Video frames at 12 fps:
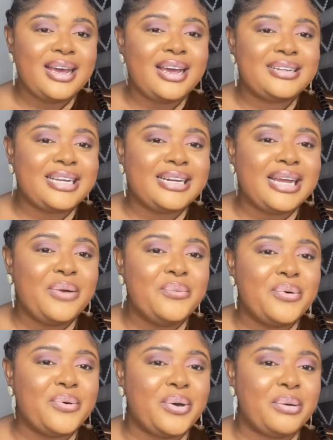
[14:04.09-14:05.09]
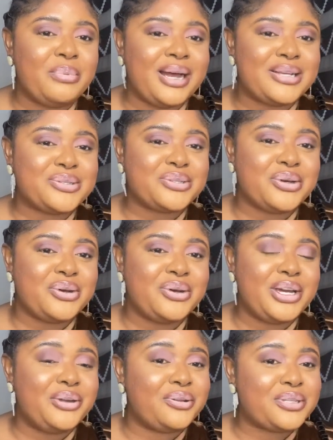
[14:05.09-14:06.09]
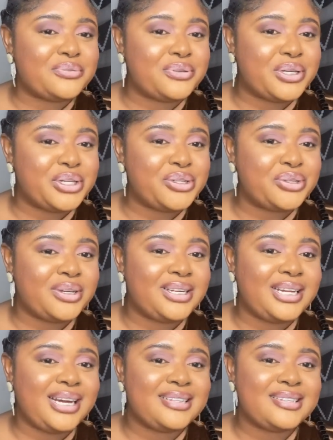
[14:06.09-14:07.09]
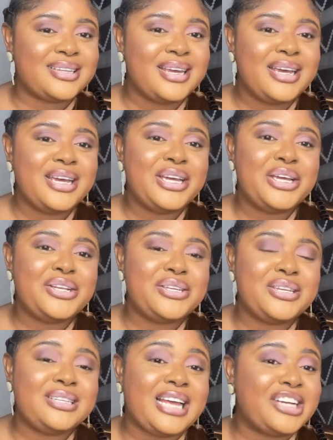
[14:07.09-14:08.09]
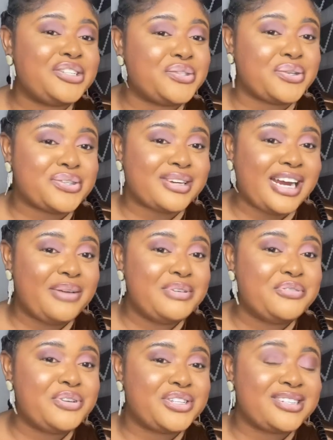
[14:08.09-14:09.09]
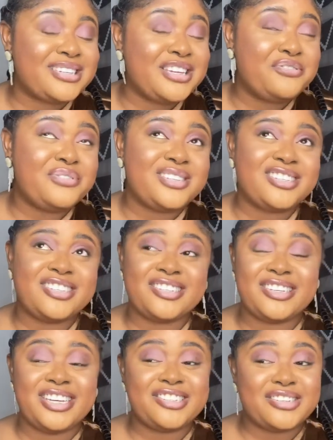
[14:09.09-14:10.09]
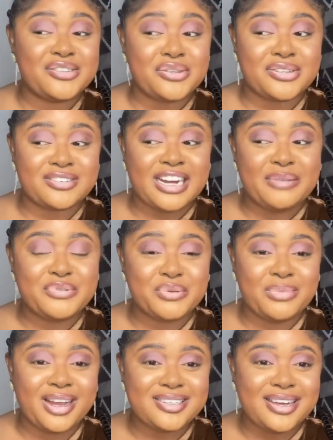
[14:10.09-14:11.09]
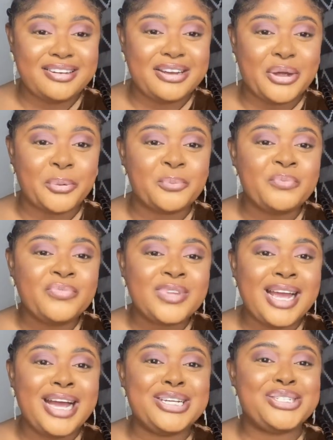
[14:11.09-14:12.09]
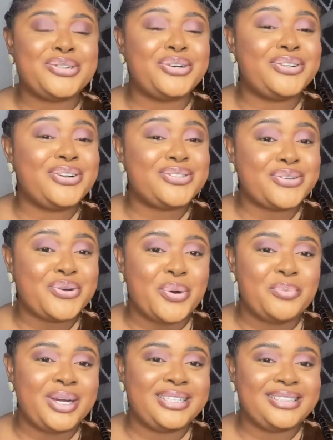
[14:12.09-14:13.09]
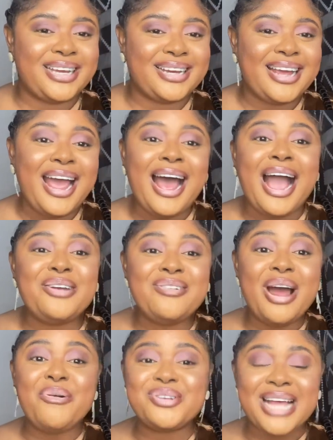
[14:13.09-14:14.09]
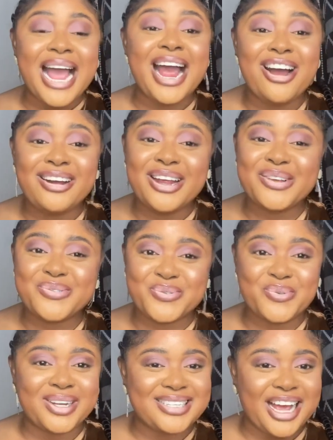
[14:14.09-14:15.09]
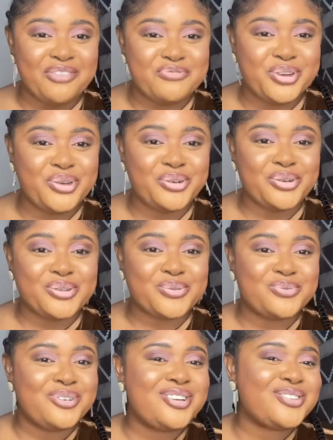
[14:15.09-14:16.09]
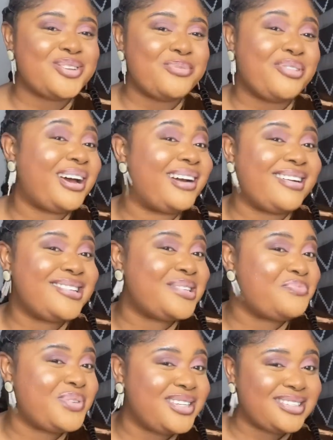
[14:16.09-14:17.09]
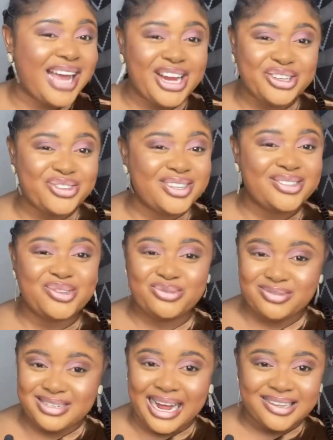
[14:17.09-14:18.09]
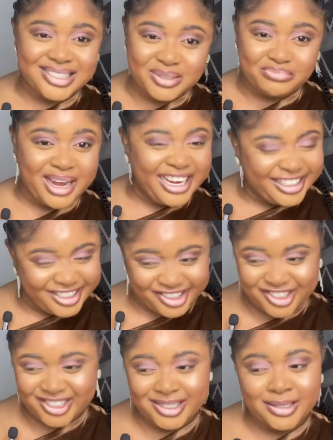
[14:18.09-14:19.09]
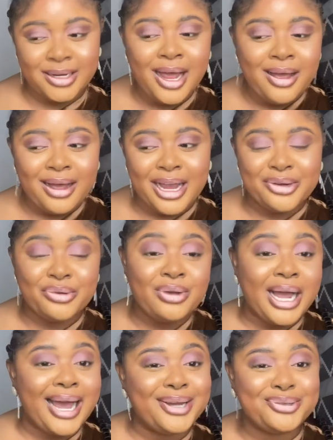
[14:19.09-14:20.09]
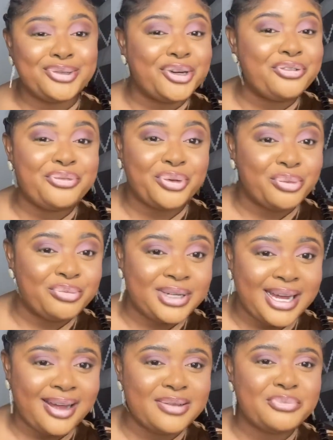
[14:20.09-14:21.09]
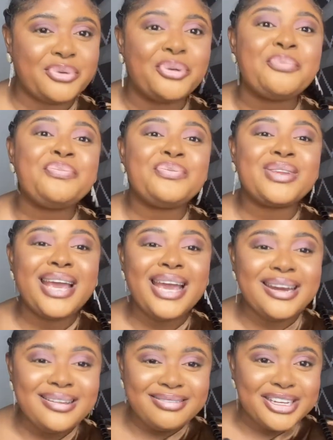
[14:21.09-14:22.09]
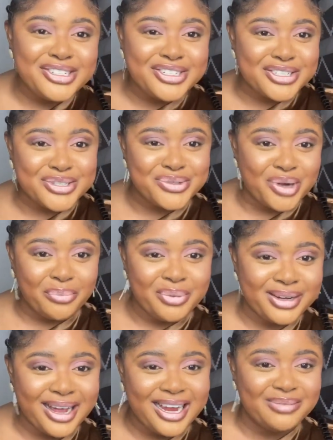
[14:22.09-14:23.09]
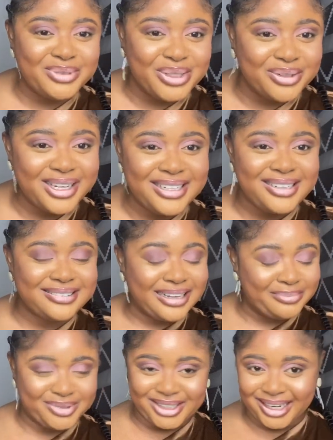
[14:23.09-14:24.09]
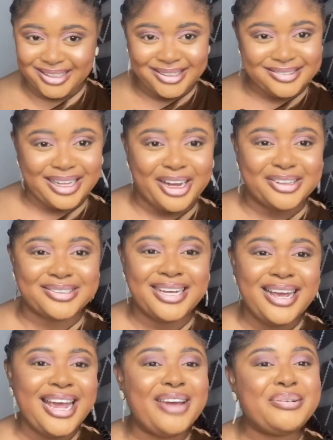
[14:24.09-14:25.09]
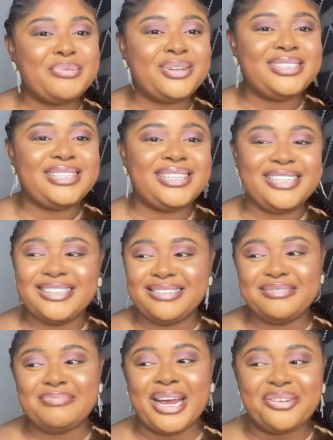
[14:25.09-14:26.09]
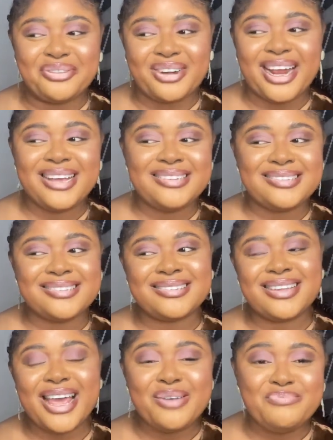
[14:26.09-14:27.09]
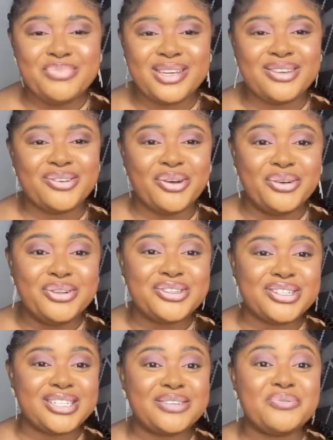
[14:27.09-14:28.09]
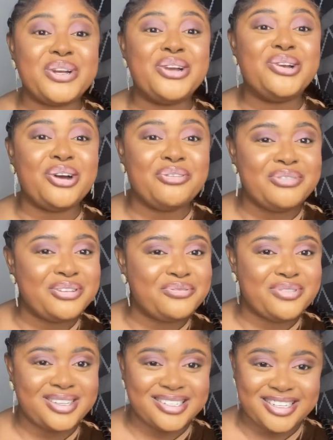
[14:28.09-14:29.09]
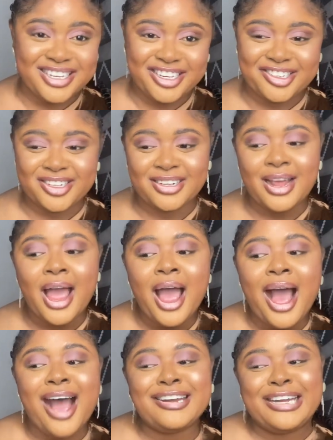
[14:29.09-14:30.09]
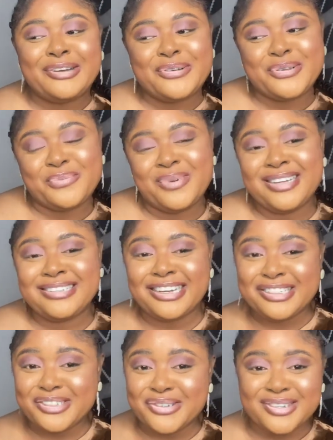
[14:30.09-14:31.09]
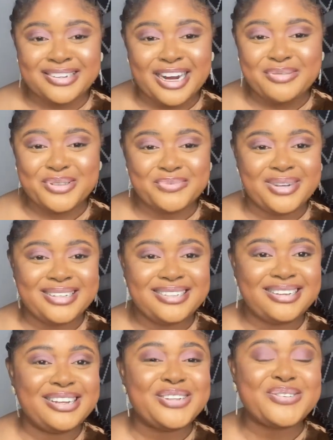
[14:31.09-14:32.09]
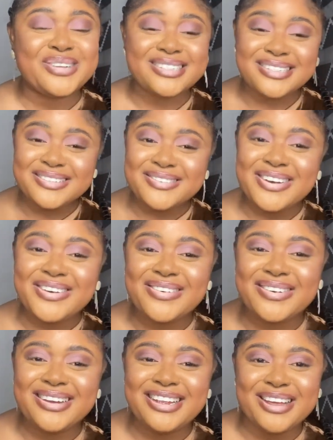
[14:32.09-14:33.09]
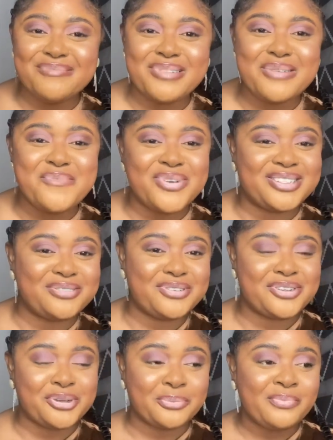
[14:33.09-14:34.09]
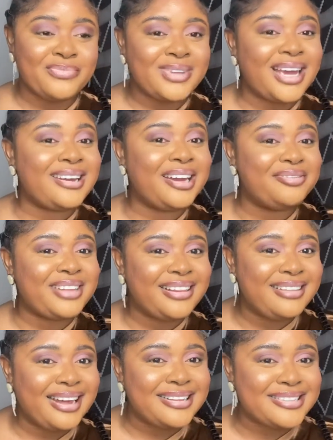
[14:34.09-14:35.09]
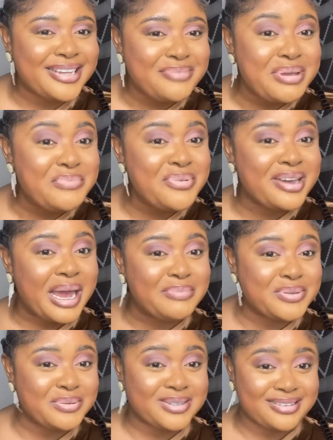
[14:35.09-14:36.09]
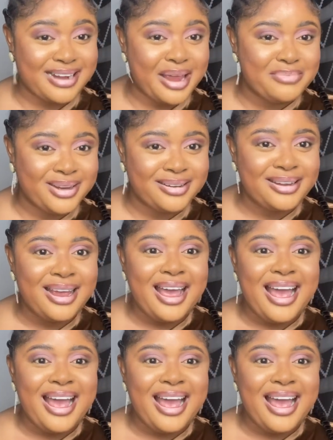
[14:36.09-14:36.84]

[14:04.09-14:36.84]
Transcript: And then I woke up, I saw a notification that if his kitchen subscribed to my channel, and she also commented. I always watch her videos. Some of her recipes, I do that in my kitchen. I know I do not film that, but anything she's dropping, I am doing it. I'm trying it out. Everybody, my friends, Ebi, Oluchi, we love Ify's Kitchen. And I was surprised that she subscribed to my channel. It was really, really a big motivation. And after that, people kept subscribing.